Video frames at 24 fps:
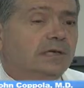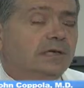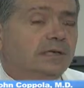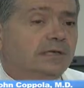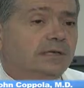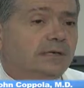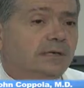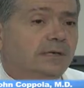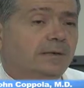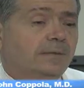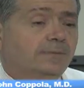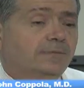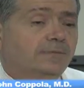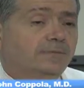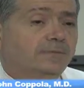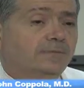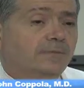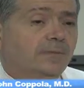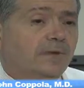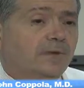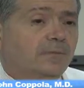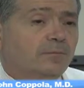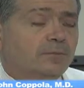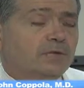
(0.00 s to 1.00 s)
a uh,
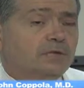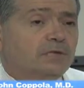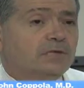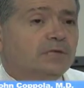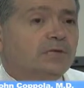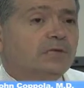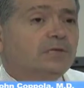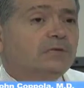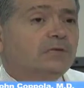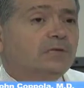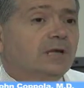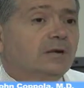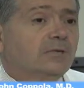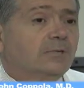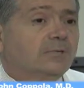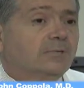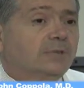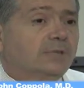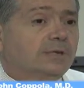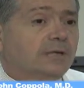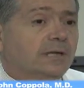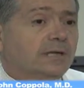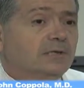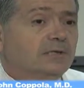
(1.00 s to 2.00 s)
procedure
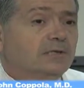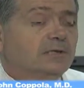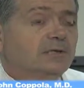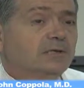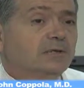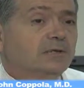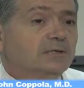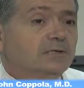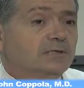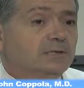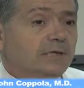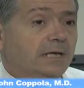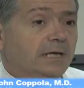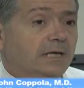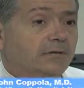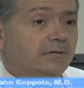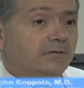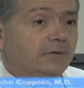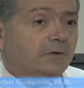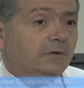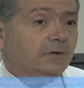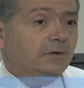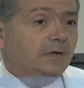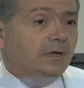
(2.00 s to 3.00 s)
that potentially was
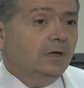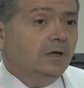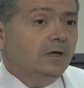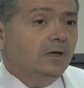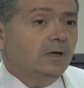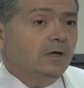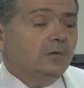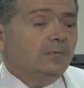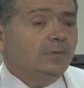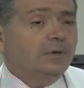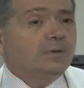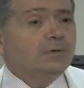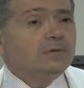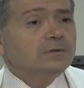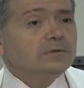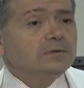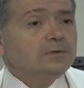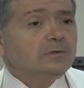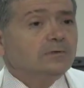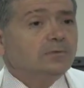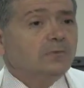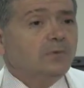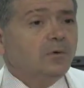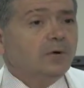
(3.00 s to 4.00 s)
safer, but
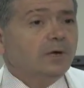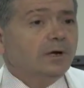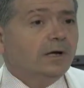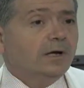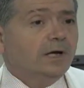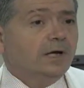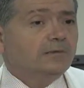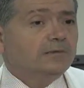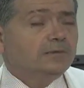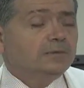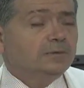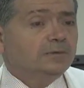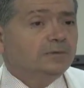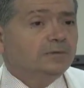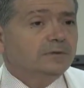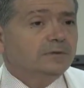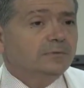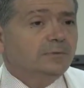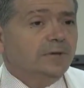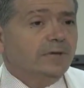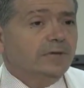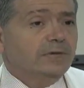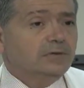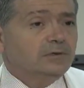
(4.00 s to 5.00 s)
also more comfortable for
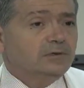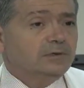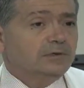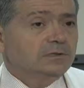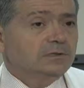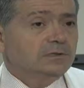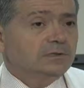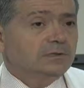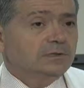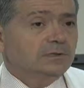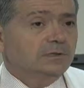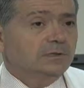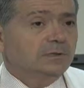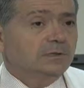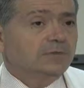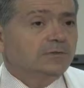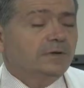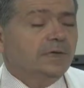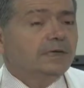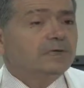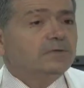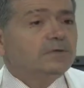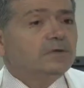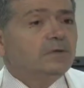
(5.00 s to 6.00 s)
the patients. Uh,
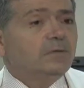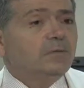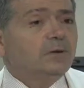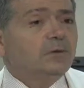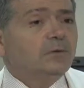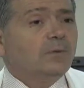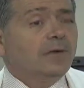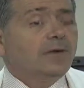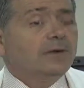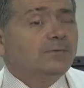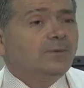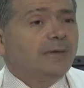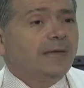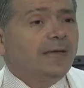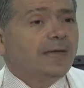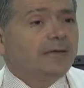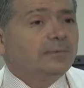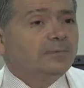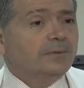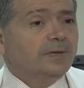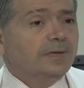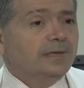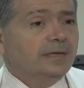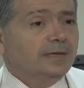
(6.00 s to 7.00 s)
if you had someone who had
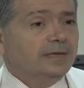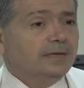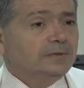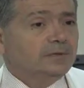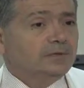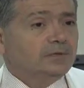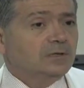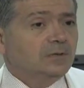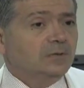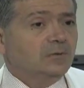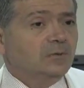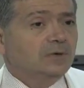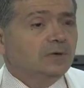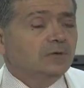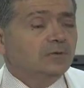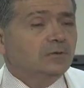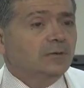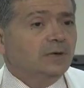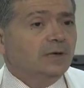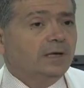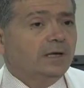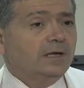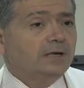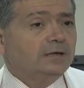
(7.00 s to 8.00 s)
back pain, someone
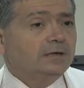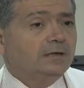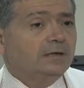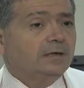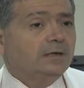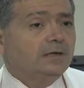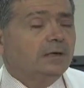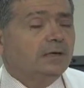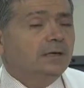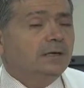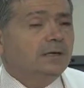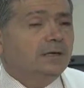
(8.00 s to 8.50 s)
who had uh,